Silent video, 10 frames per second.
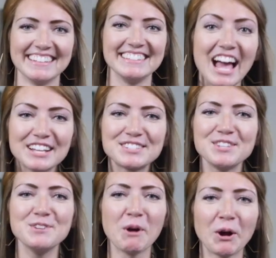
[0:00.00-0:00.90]
Yes,
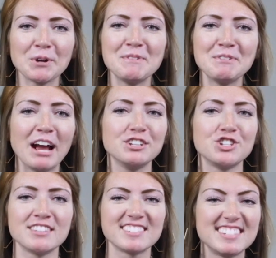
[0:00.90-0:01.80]
you heard me right.
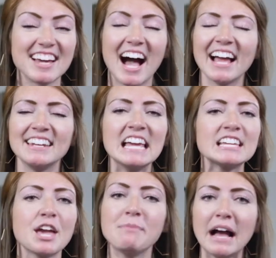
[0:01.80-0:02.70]
Jesus died,
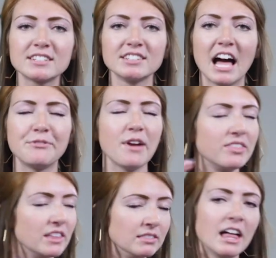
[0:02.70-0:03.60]
came back to life,
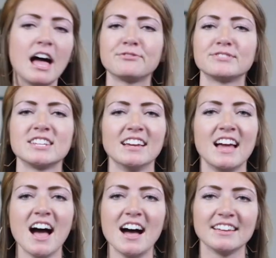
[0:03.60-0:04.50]
and then left
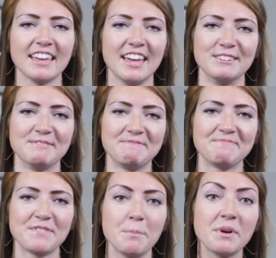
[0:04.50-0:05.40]
again.
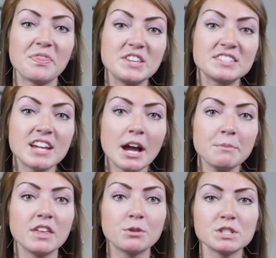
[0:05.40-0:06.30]
But this
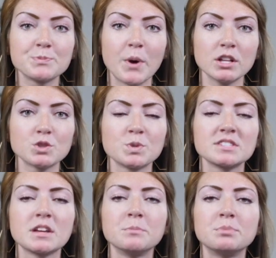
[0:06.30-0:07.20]
time, their response
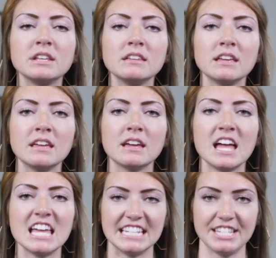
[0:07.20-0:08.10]
was completely
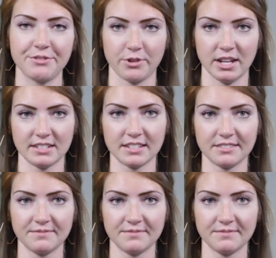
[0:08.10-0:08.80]
different.